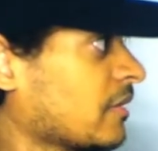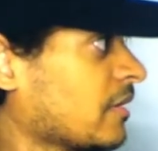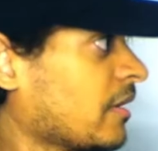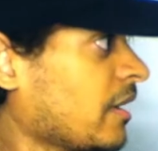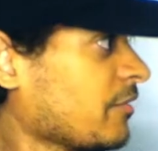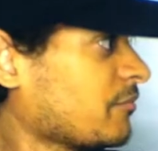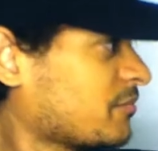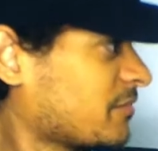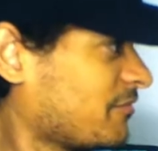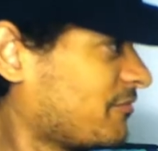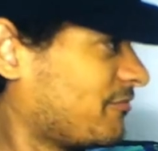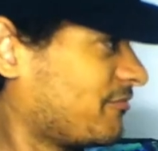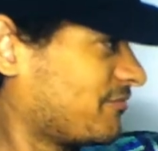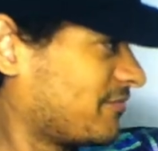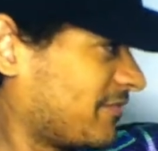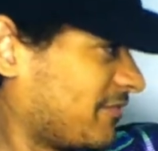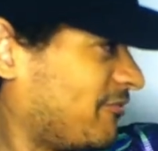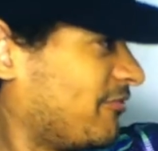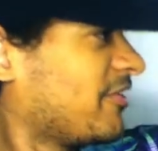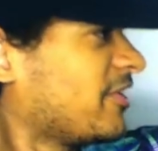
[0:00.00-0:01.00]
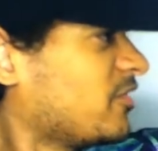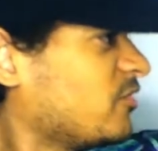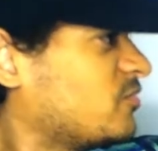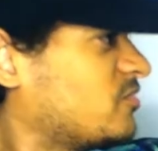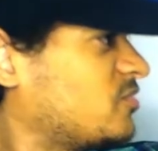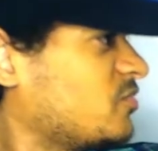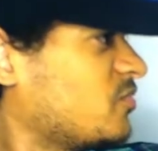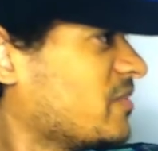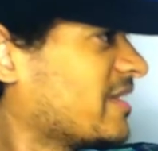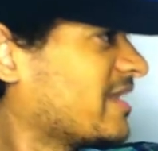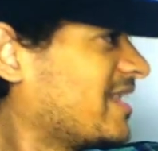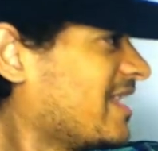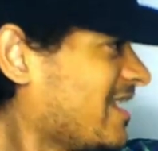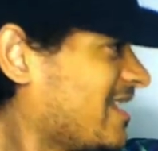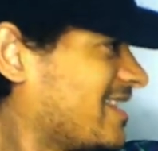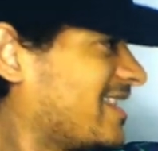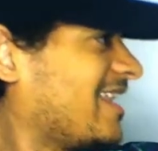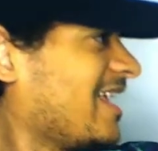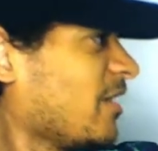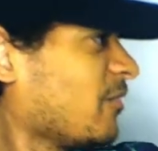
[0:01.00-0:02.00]
What the fuck are you doing?
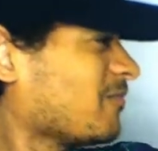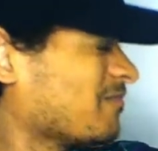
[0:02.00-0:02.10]
Get up!